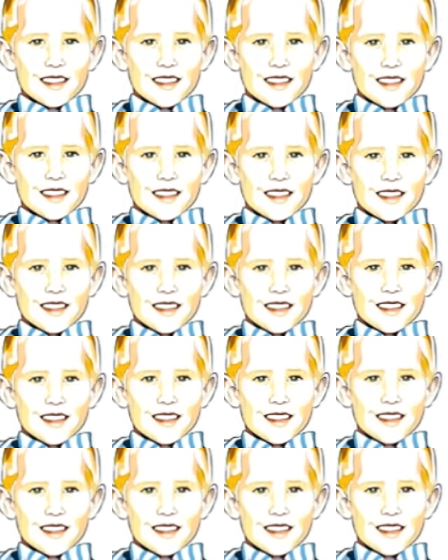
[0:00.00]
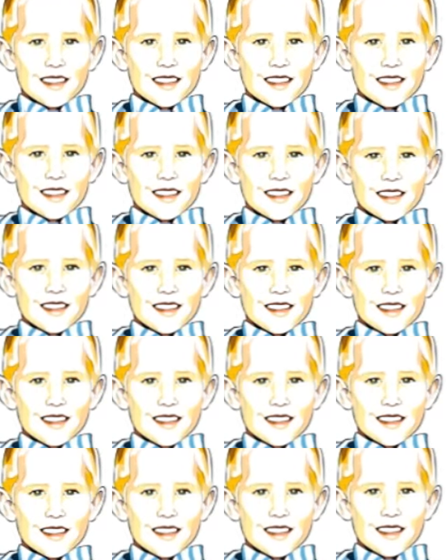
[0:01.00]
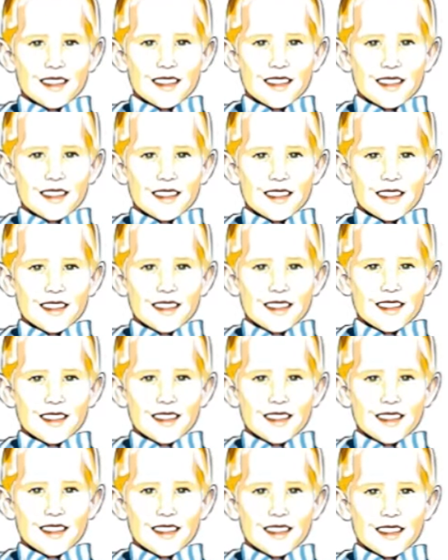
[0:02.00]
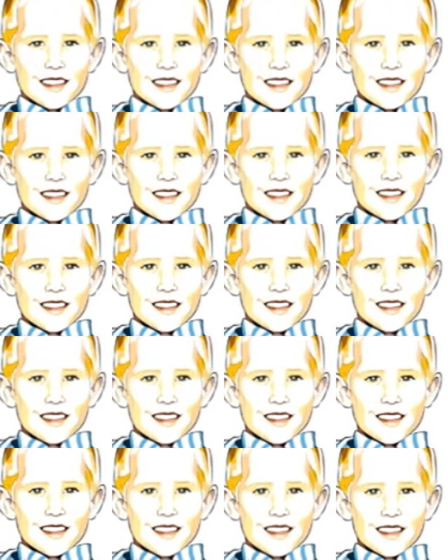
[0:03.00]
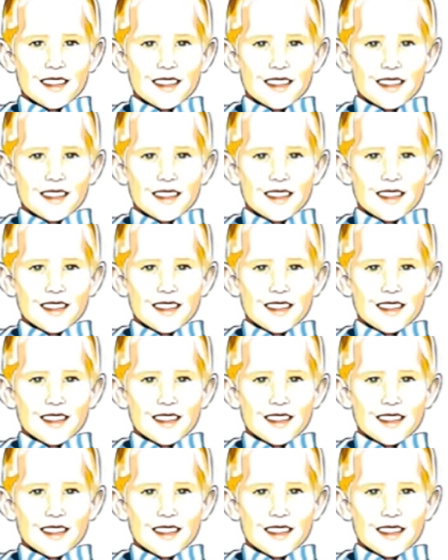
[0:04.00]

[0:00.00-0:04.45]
The person shown says nothing.